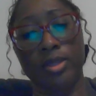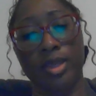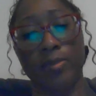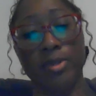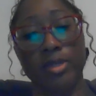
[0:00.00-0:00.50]

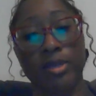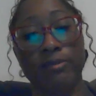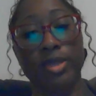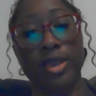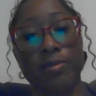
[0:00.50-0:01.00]
They
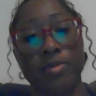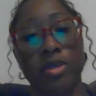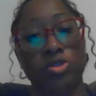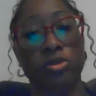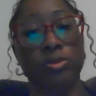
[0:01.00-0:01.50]
believe that
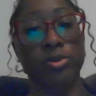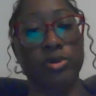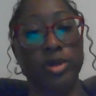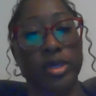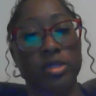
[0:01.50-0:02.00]

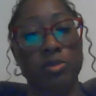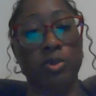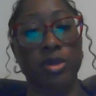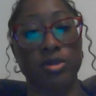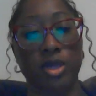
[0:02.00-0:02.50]
measurable
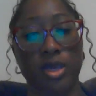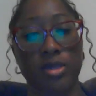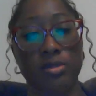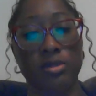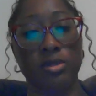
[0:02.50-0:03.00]

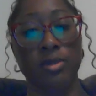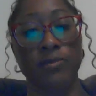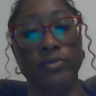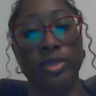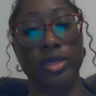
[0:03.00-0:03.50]
experience
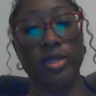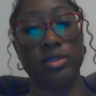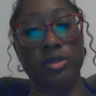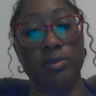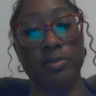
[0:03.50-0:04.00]

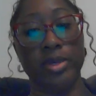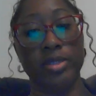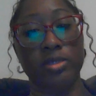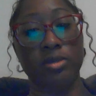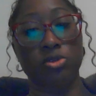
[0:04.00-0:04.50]
is the
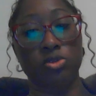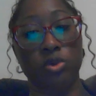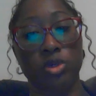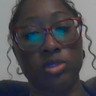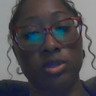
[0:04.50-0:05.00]
best
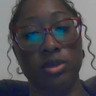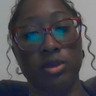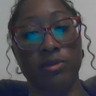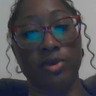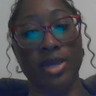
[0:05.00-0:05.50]
source
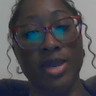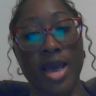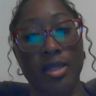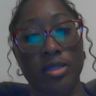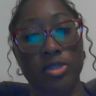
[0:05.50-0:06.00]
of
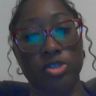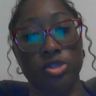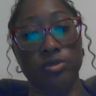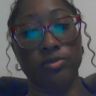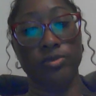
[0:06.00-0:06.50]
knowledge.